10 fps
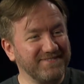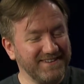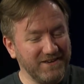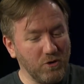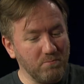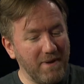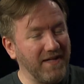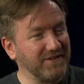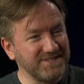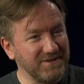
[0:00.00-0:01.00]
you know,
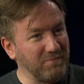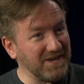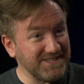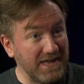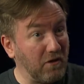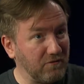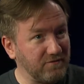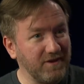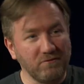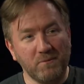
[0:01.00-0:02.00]
balancing yeah. myself.
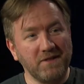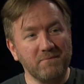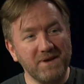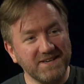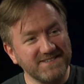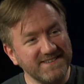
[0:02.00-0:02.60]
Never mind the mix.